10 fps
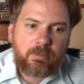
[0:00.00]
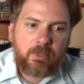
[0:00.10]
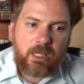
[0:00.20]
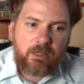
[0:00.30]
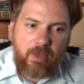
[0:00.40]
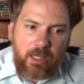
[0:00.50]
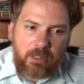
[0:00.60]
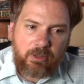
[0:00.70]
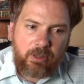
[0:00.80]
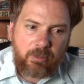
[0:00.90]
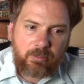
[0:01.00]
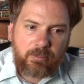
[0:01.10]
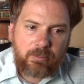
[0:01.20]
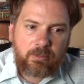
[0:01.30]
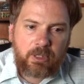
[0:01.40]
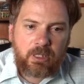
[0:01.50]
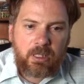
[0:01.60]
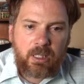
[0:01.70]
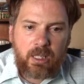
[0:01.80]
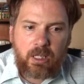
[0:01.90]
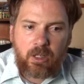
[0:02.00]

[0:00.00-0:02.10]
He valued them and